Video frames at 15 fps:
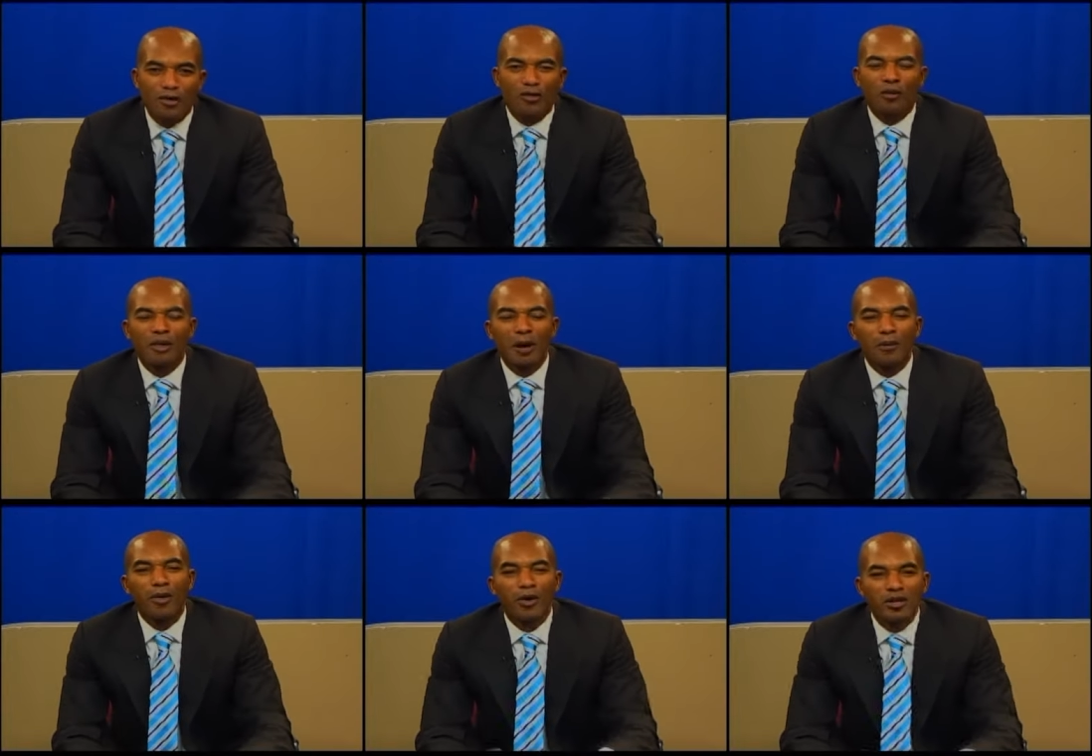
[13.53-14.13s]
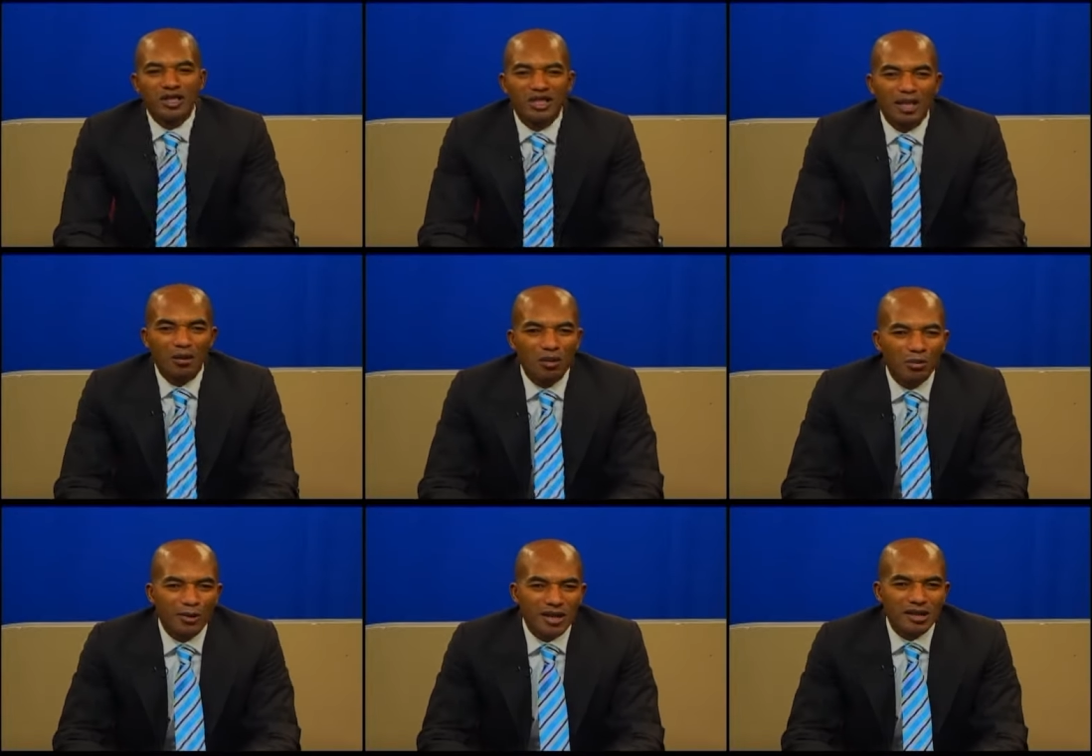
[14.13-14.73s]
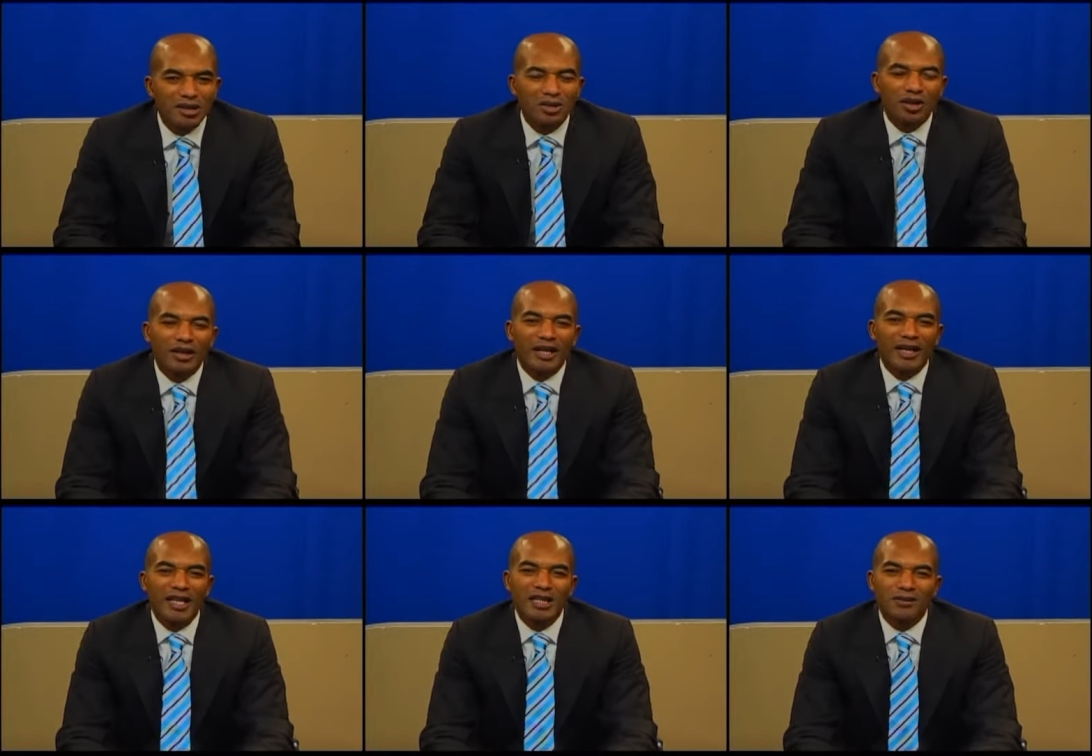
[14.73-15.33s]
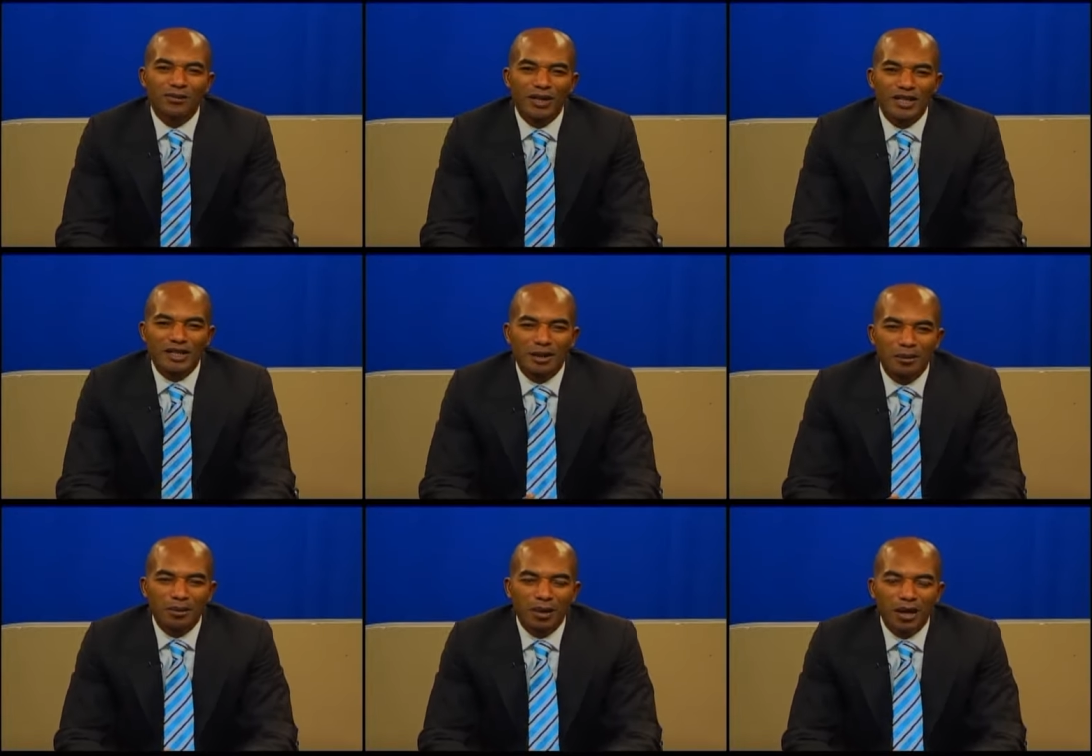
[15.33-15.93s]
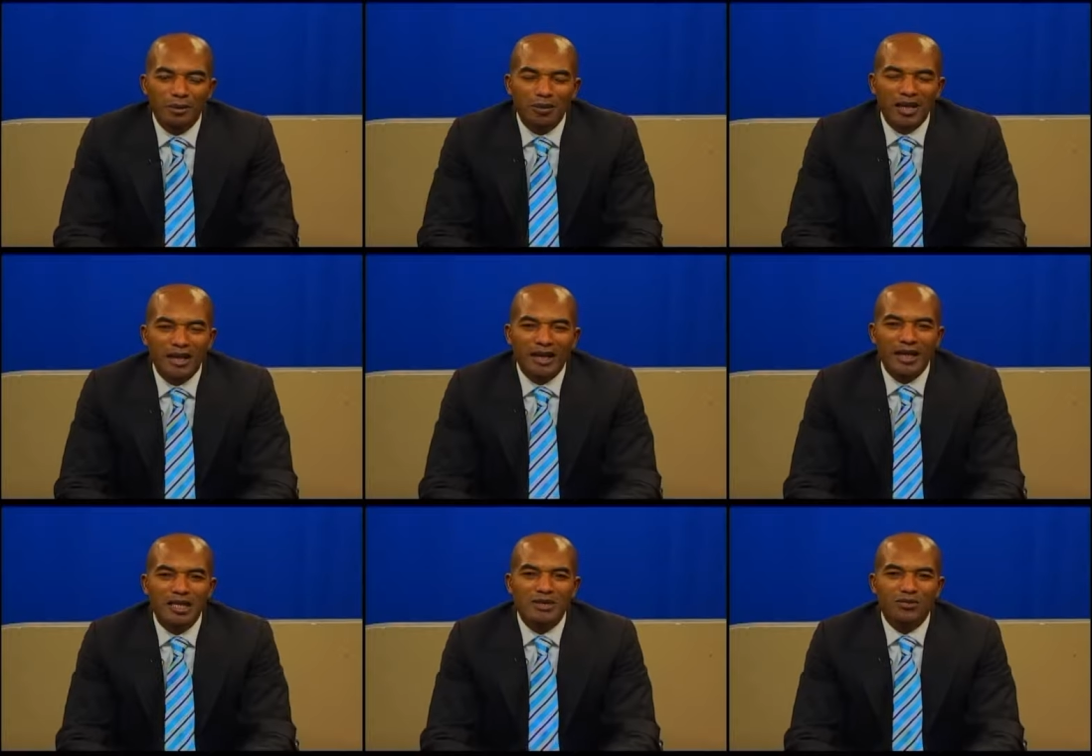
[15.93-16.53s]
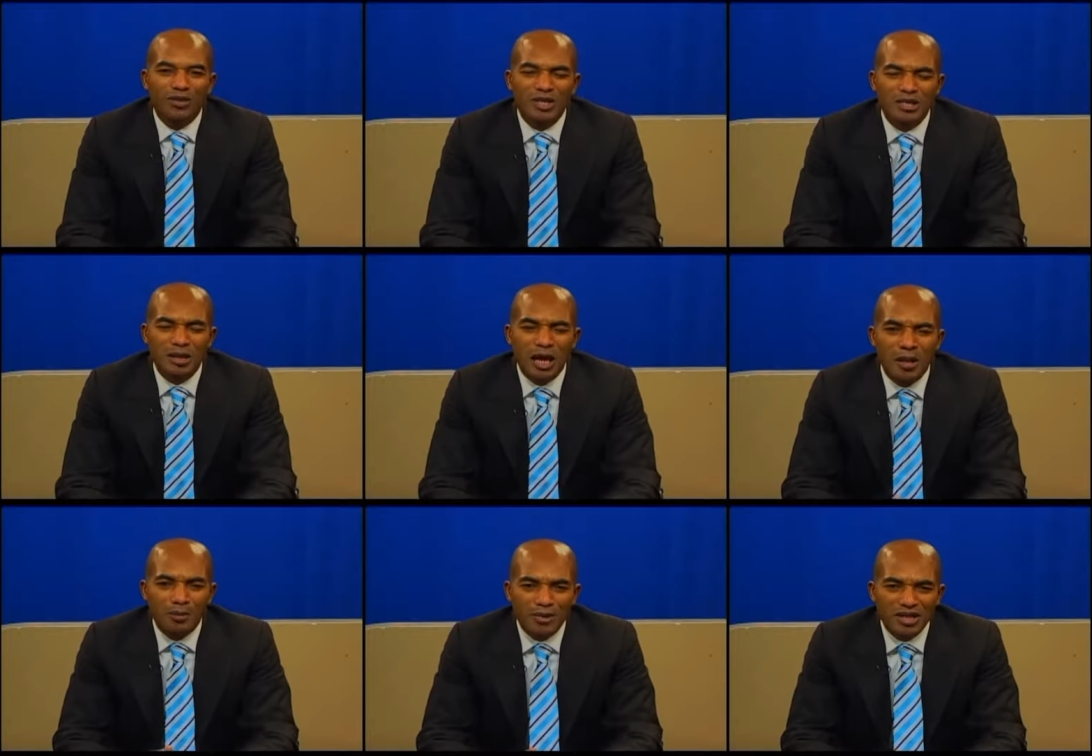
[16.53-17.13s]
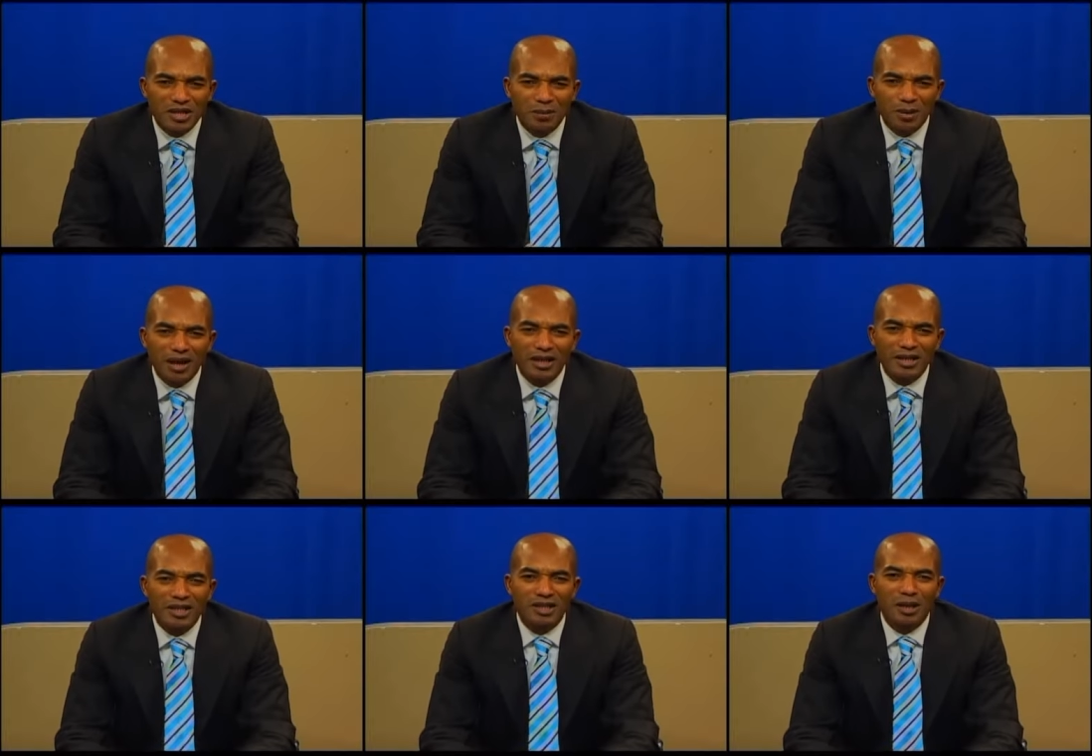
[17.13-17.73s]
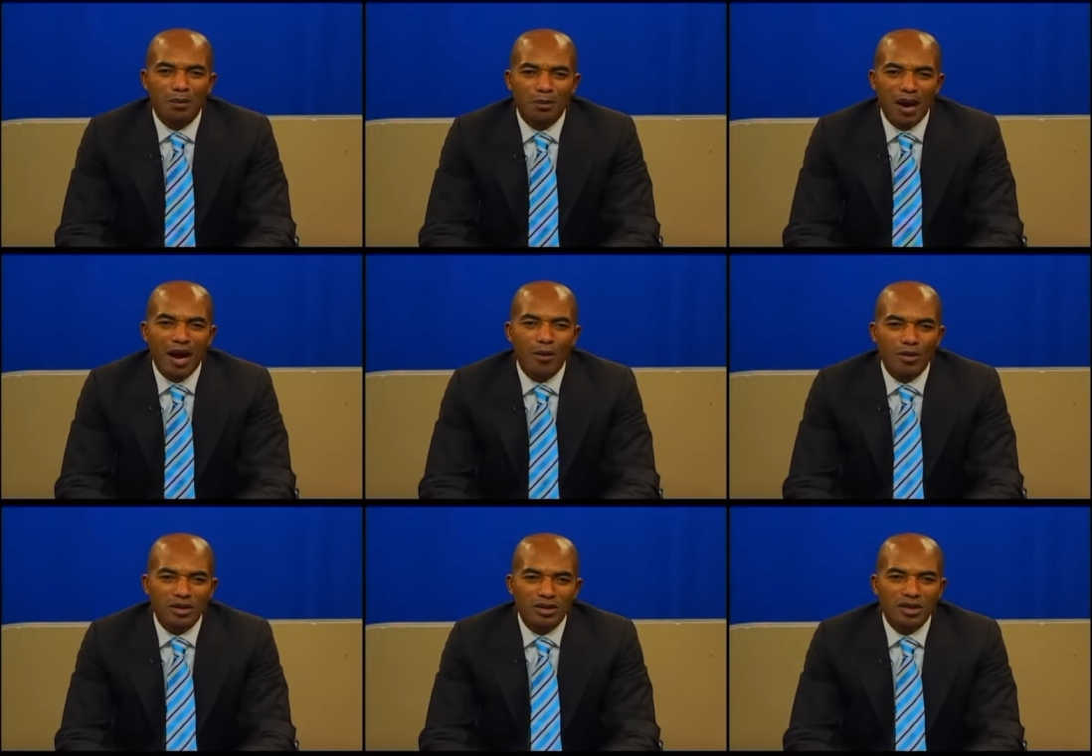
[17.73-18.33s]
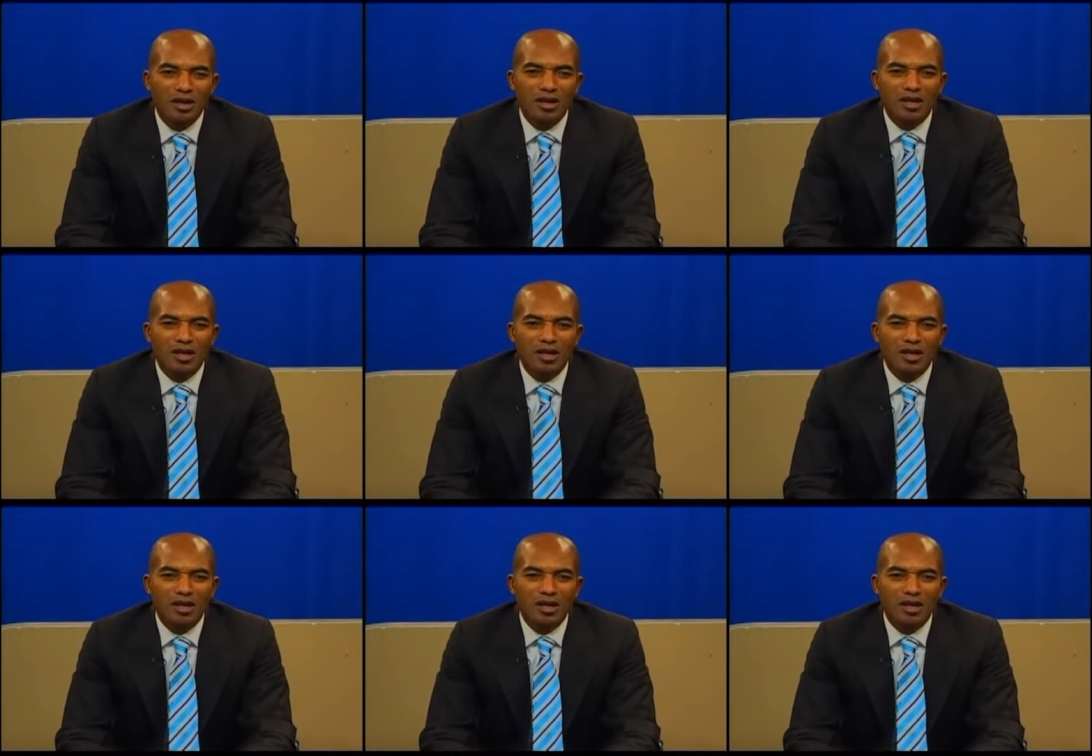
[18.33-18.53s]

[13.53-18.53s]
Remember Paul said that we wrestle not against flesh and blood but against uh, principalities and powers